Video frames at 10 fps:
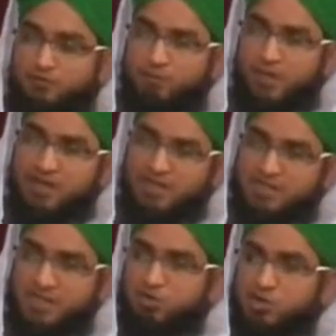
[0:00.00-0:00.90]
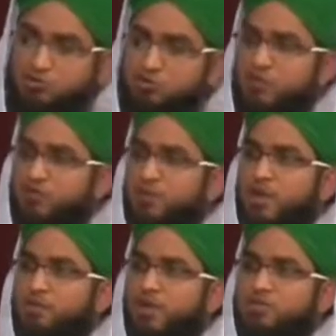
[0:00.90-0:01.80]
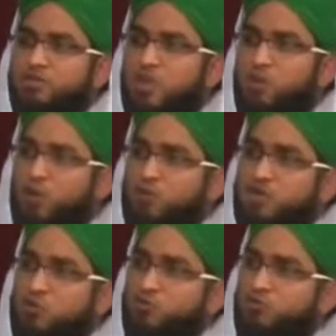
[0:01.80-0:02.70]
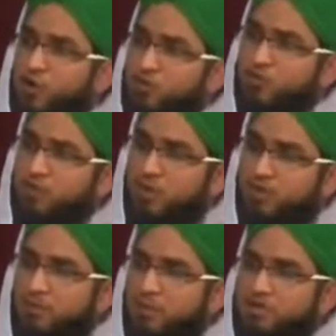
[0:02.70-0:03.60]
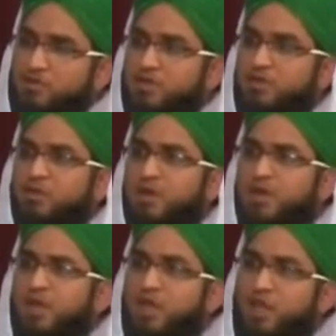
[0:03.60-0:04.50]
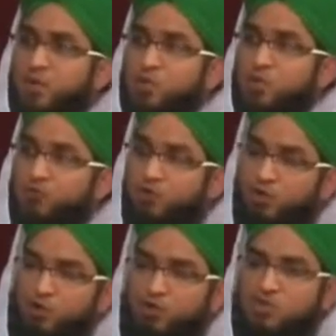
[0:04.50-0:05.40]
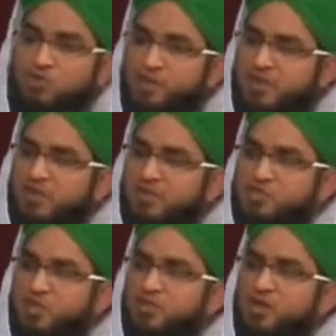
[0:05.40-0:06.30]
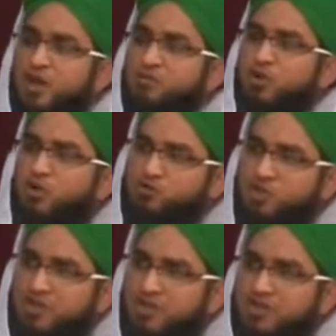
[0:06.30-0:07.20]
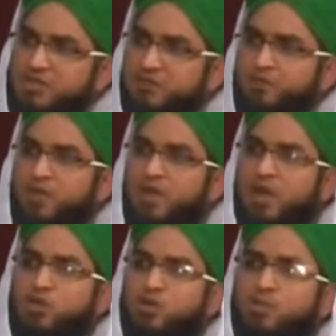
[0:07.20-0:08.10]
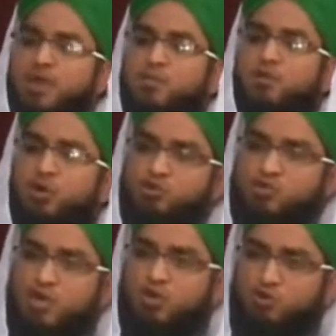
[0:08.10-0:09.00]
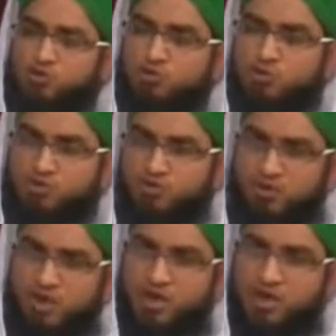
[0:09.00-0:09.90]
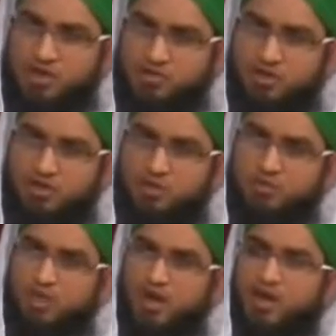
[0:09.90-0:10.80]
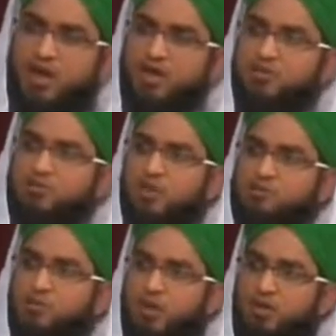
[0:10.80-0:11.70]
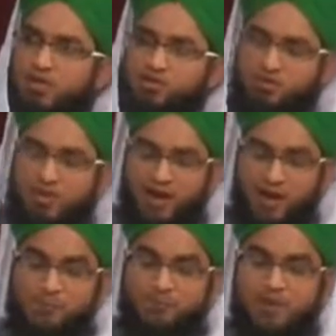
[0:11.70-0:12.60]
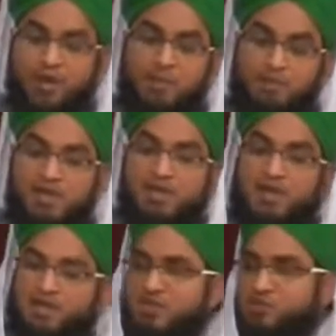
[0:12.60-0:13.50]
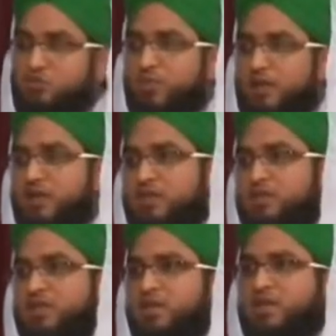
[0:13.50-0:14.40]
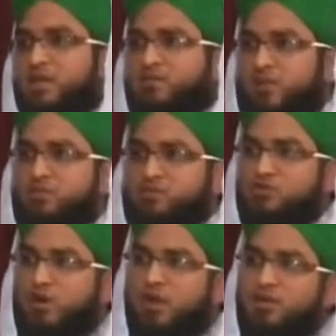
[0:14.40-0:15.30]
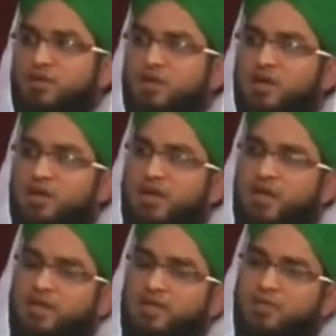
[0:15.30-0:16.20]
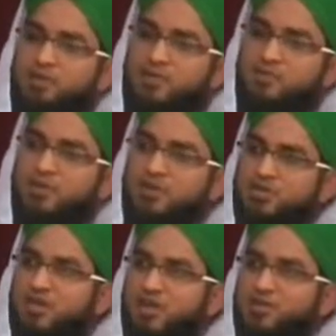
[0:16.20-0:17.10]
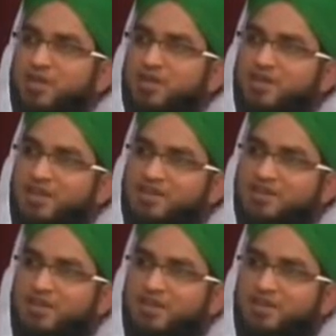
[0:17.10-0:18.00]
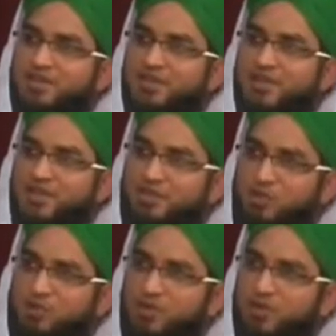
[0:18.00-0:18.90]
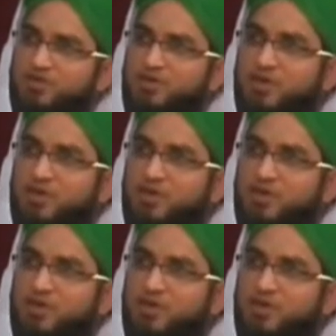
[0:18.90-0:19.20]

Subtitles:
listening to the Sunnah of Nabi Pak Islam, one will start to follow Nabi Pak Islam. And then when you will follow, you will respect. In this way your love will also increase, and you will become closer and closer to Rasulullah sallallahu ta'ala alayhi wasallam, subhanallah. So there are many lessons to be learnt from this, subhanallah. And then maybe inshallah you can discuss the topic of